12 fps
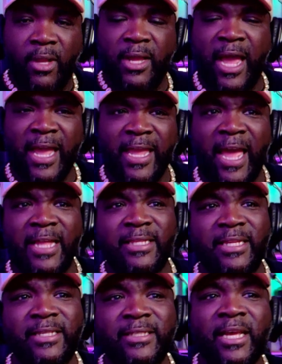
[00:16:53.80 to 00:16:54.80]
I got
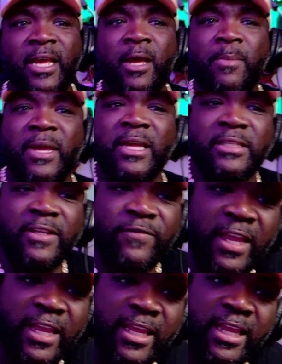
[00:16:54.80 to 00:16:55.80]
this. Because if
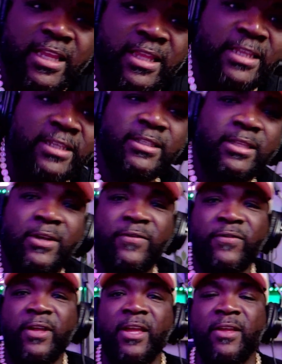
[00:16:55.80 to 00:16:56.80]
they get this stuff,
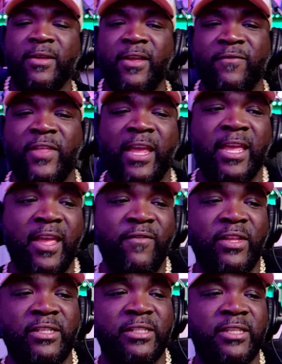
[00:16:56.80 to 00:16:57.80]
if they give
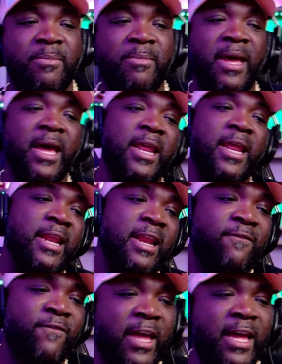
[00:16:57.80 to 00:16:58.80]
it to somebody and they
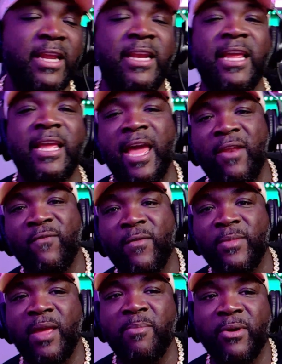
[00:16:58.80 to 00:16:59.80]
find out they got it from
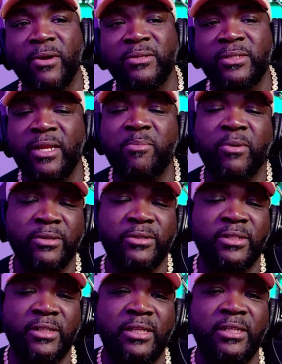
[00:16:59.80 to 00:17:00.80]
that person
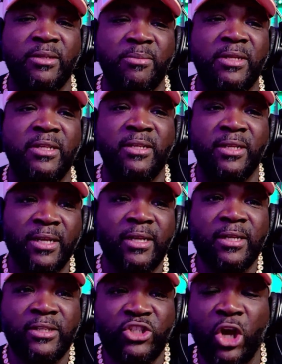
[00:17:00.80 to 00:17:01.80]
needs to be
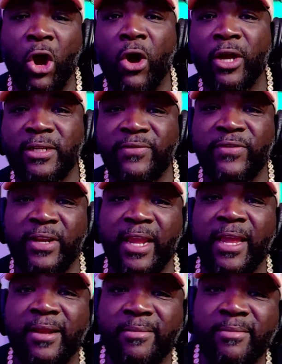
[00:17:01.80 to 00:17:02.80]
charged for
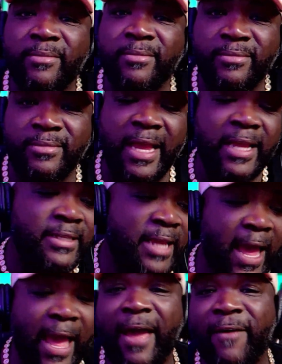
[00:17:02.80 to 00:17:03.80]
that. That's
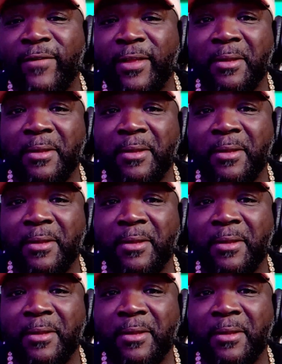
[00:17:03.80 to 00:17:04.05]
how I feel.